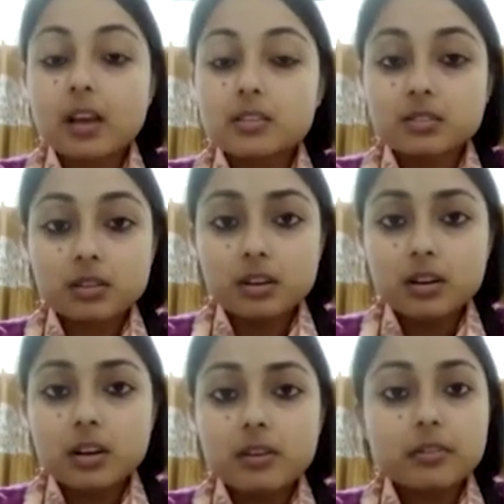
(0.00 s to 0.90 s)
So,
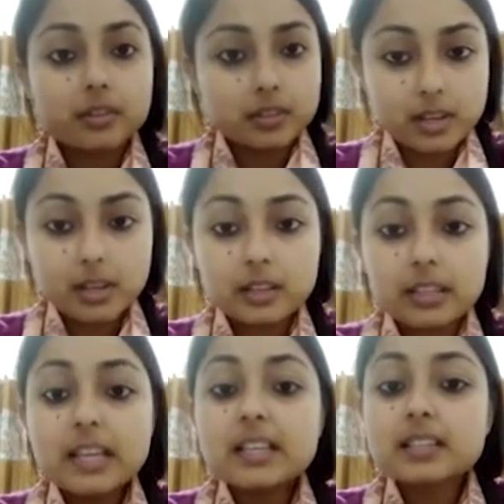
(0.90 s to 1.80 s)
see,
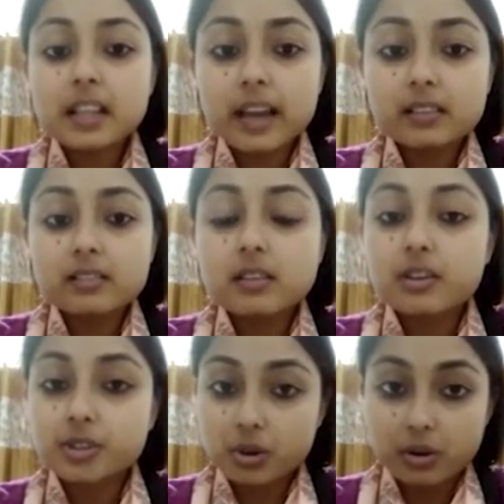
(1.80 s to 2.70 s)
these lines
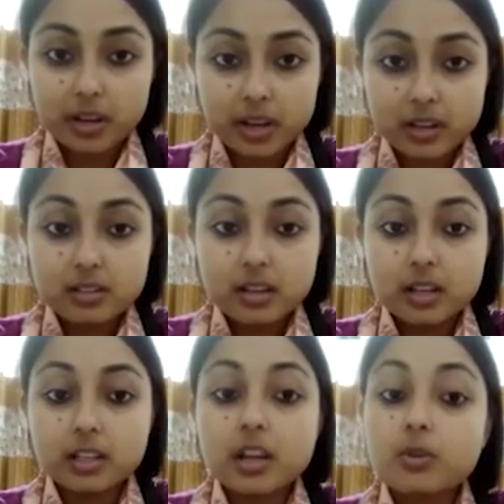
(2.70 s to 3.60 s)
showcase
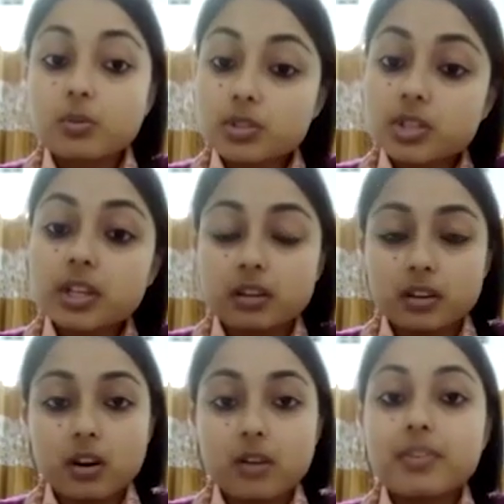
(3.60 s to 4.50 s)
the routine
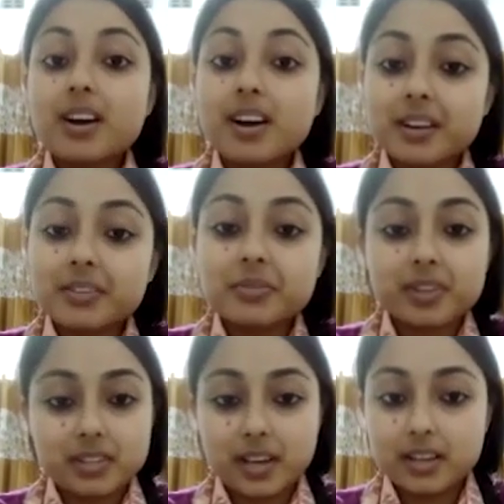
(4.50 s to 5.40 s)
of a
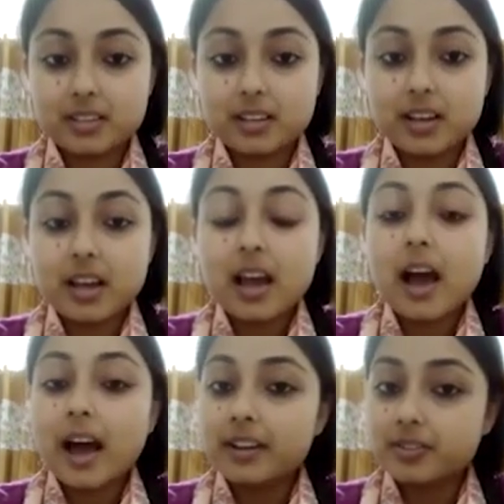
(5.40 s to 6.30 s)
countryside
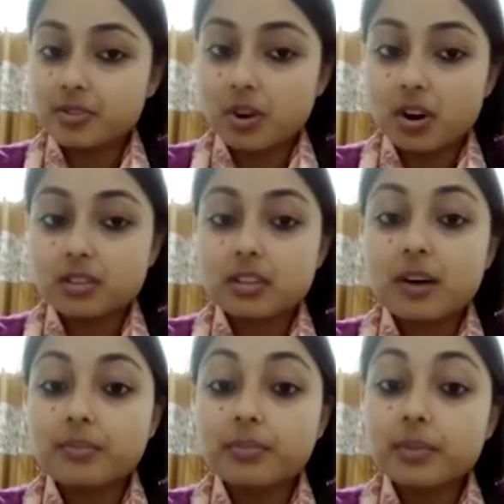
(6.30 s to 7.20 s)
and draws
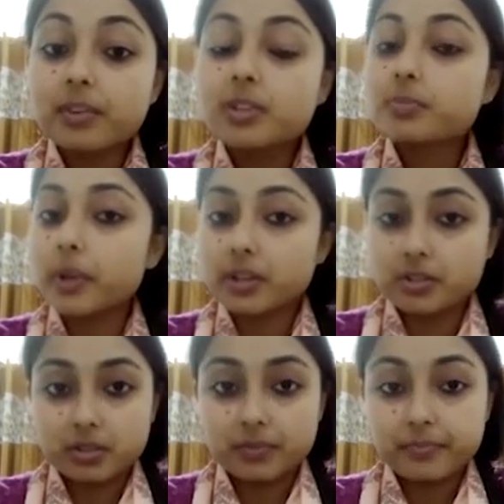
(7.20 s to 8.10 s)
a vivid
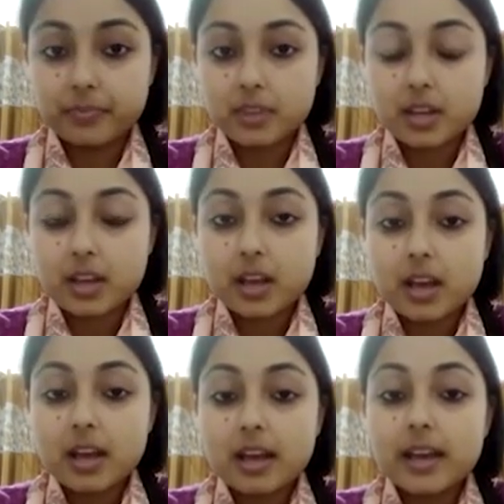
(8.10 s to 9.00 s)
picture.
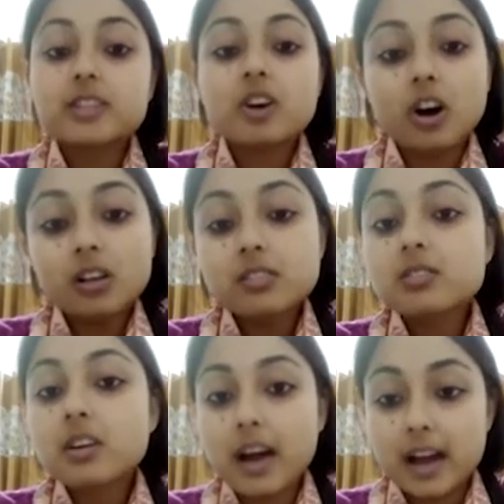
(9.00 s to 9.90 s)
It
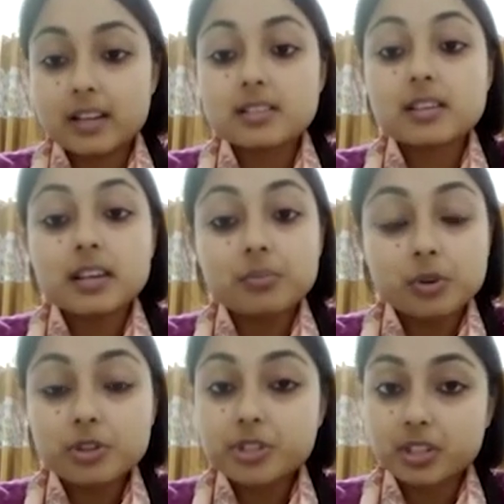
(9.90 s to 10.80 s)
also adds
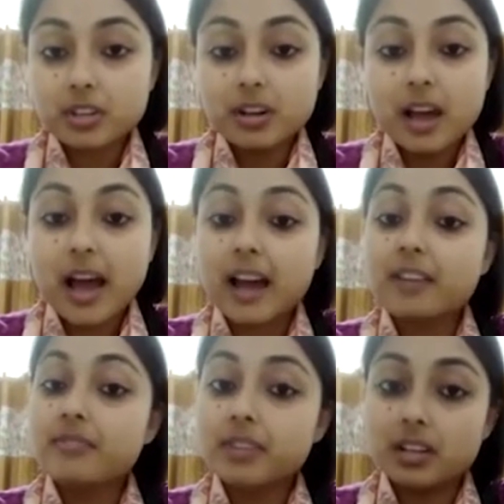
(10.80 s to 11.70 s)
emotion
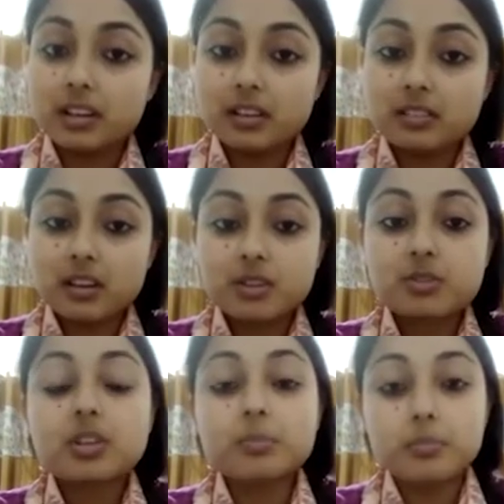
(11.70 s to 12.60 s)
and feelings
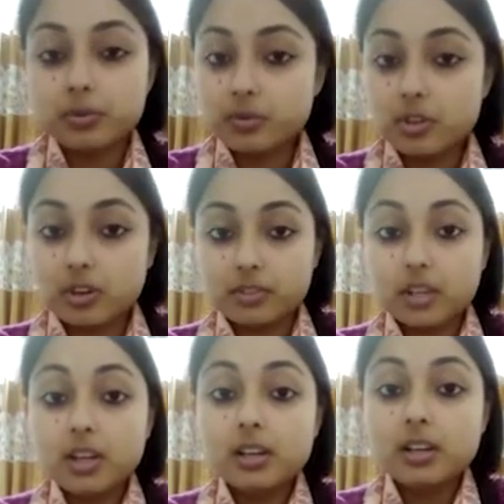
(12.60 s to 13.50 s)
to the beauty of
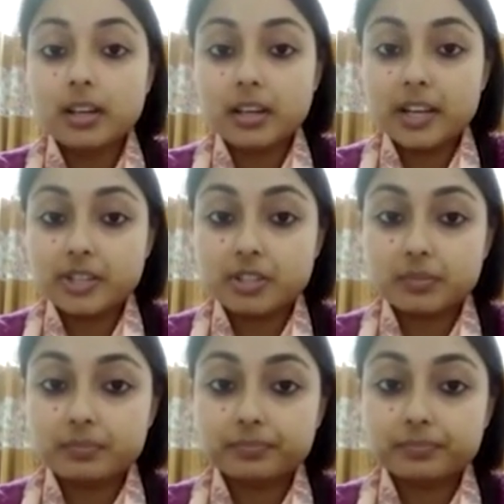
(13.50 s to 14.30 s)
the nature.